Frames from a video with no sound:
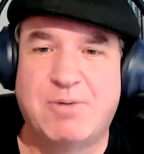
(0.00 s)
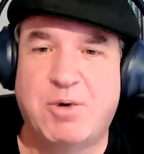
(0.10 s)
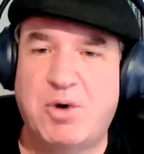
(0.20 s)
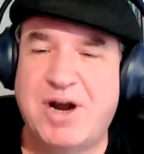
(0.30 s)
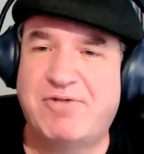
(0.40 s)

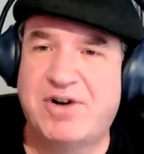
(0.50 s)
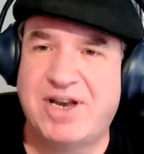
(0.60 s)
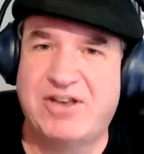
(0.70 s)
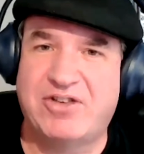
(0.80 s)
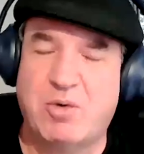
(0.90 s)
But wherever it
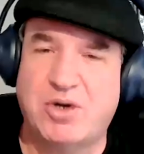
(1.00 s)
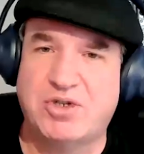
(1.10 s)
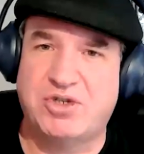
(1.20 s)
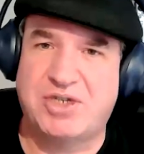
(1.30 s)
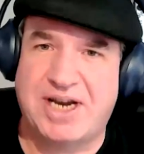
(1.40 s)
is, I
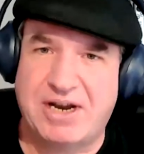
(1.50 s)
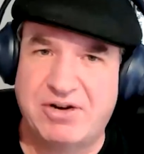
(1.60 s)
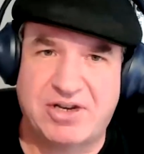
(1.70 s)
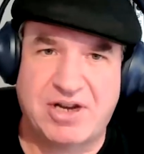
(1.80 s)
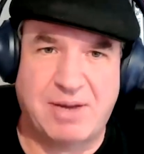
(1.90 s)
want you to get out of
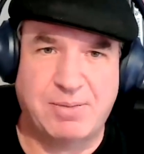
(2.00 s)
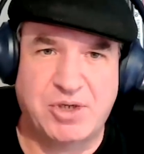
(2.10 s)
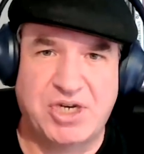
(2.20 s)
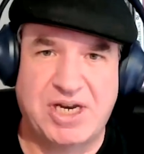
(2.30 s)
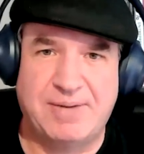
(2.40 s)
the time
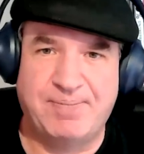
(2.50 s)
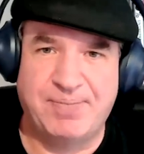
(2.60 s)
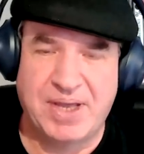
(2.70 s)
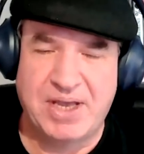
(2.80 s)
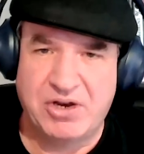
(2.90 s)
machine.
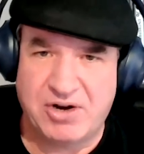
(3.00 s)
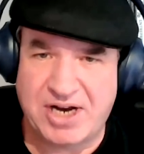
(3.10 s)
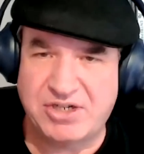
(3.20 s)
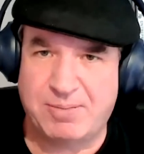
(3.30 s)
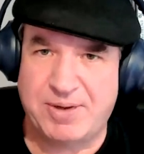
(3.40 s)
You're
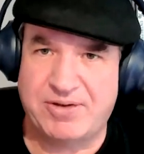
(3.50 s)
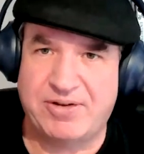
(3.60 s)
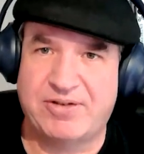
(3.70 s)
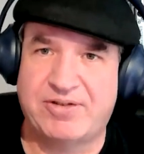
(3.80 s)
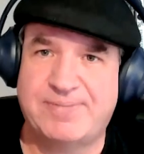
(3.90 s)
at your
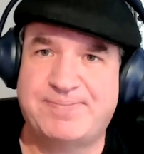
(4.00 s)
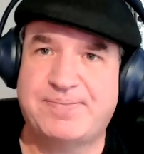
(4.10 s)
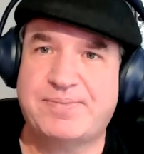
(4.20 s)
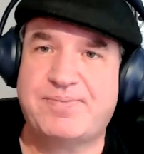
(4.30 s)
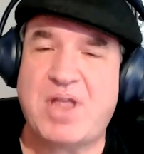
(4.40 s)
business.
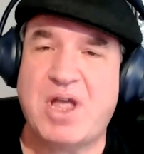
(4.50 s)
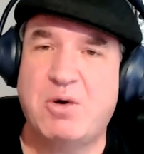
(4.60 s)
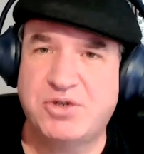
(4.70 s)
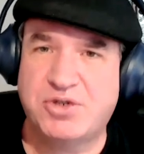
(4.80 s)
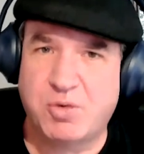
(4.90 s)
I
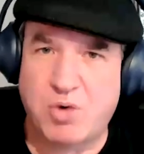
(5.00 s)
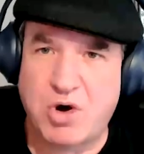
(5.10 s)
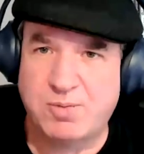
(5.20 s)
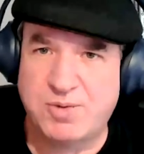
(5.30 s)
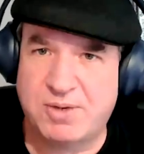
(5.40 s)
want you to
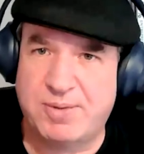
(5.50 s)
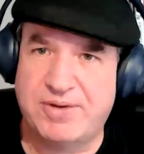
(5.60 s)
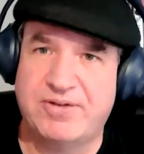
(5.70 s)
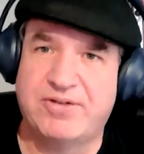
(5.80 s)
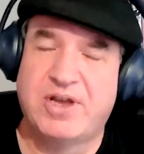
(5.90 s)
walk up to your
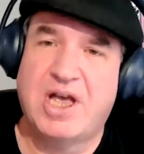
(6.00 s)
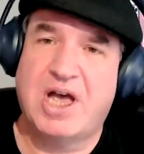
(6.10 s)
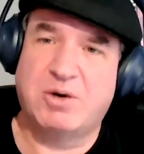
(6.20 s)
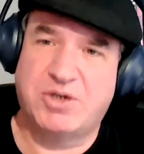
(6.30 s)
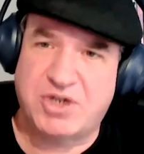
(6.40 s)
business.
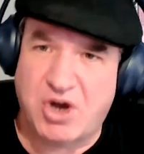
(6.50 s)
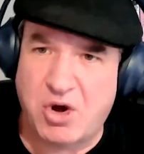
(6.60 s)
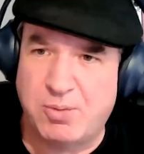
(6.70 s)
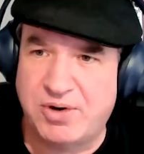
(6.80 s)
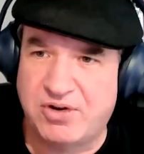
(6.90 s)
I want you to
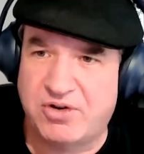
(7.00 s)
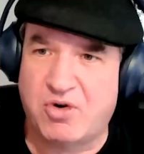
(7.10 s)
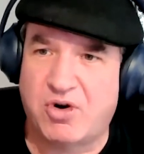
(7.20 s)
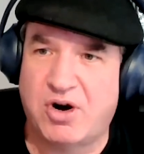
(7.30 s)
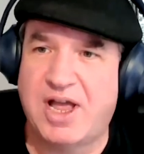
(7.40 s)
open the
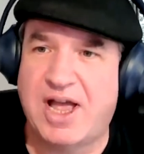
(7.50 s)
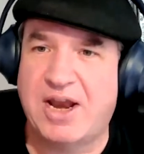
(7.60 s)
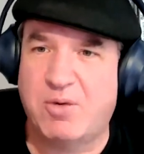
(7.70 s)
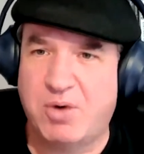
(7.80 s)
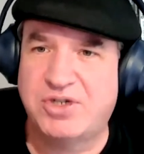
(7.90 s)
door,
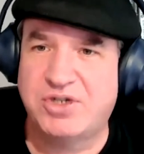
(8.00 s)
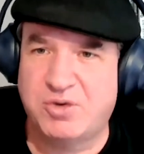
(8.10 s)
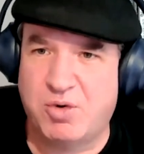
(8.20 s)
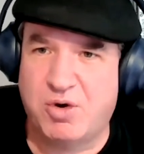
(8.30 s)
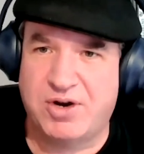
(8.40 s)
and I want you
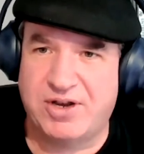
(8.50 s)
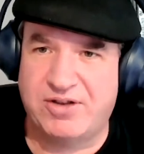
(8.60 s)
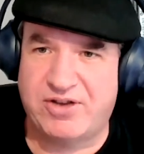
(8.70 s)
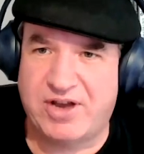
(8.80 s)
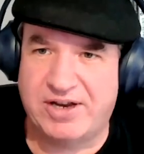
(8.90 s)
to walk
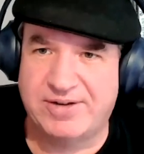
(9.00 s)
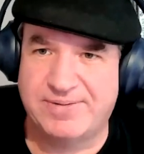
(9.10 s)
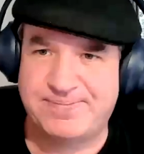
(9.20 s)
inside.